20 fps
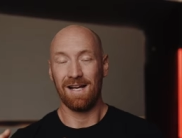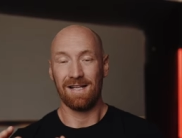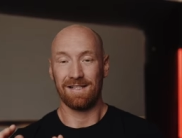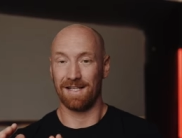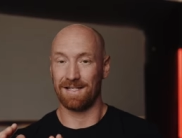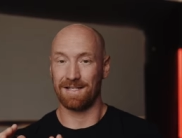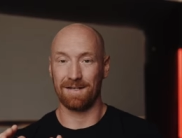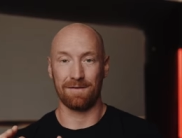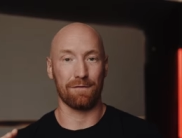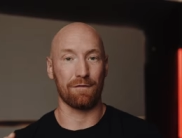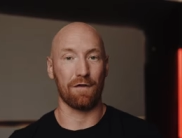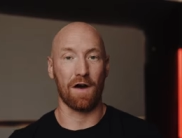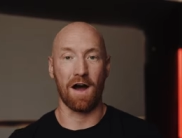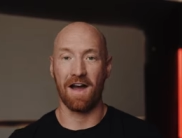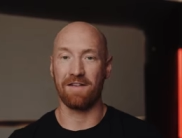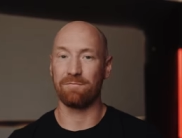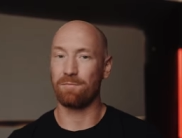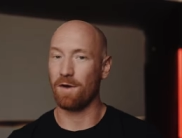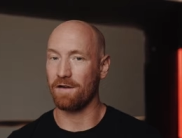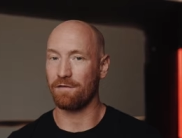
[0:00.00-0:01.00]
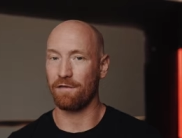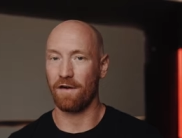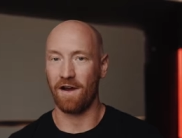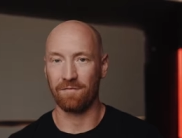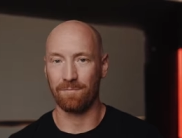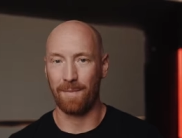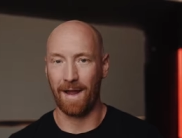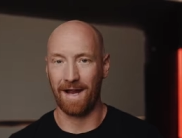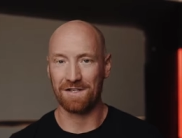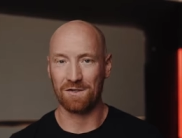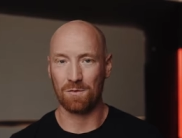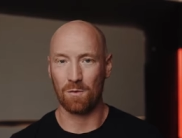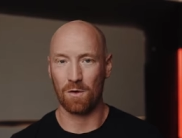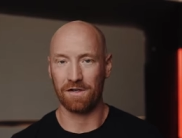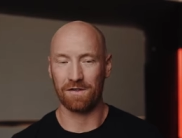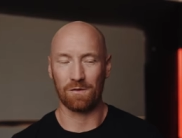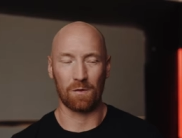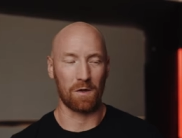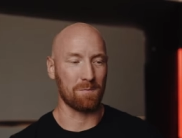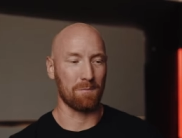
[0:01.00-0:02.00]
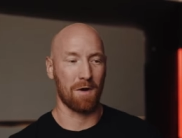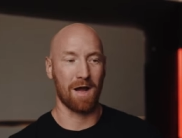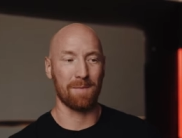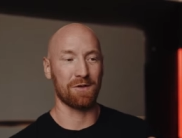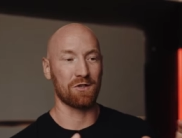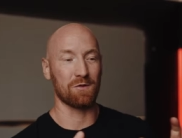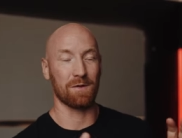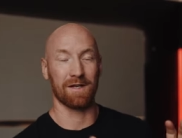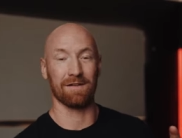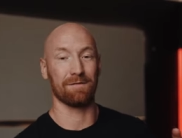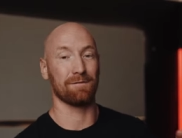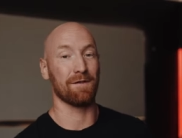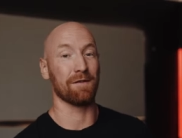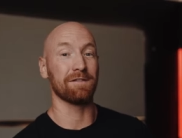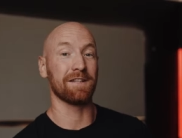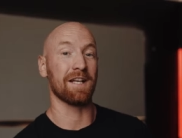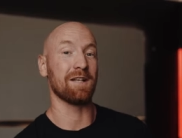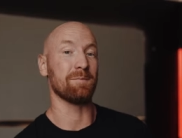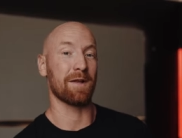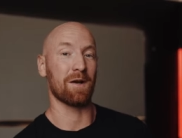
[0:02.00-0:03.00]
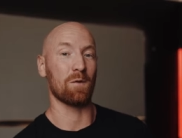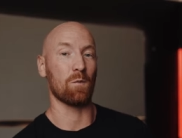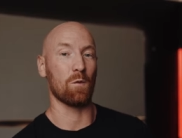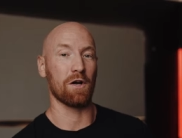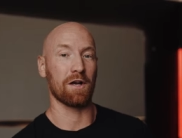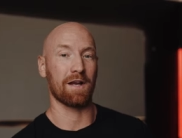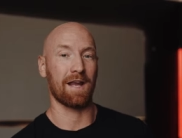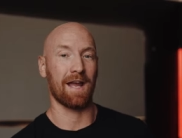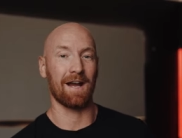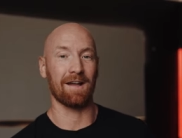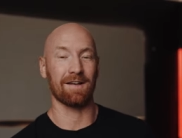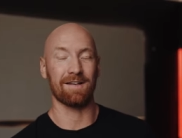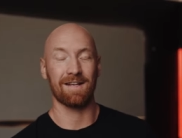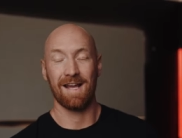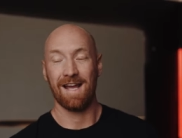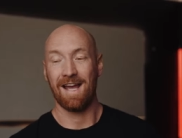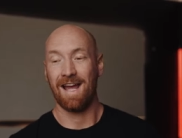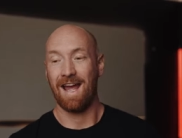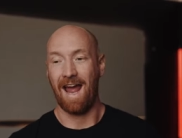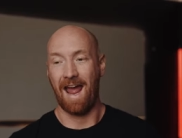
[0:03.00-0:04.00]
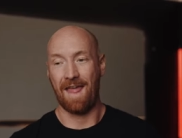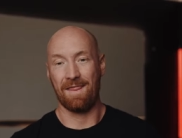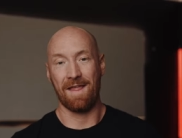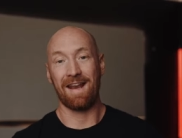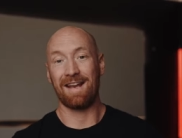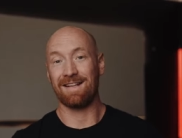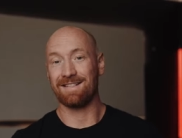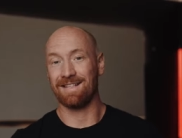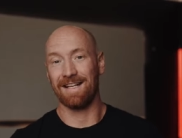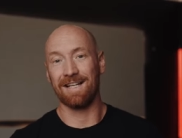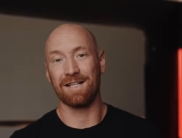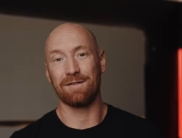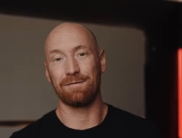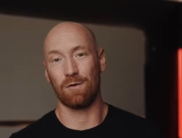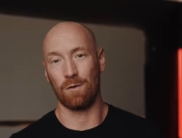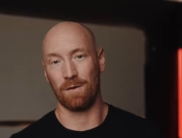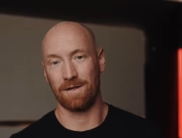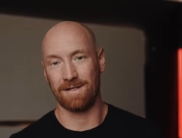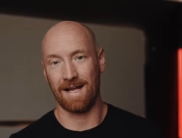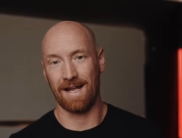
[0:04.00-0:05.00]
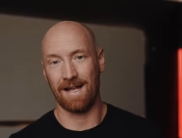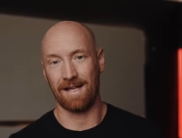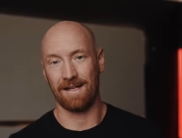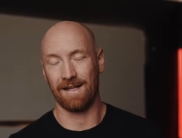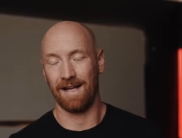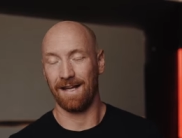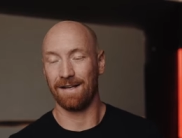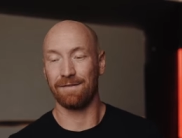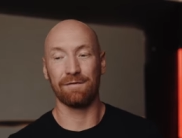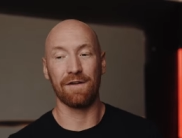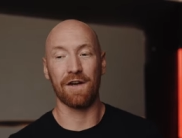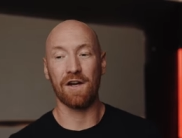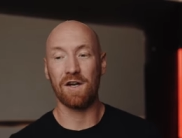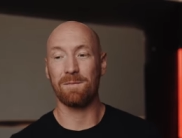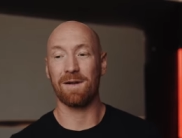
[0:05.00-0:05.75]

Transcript: just a five by five back squat, or you might be doing a 15 minute workout, and that is it for the day. It very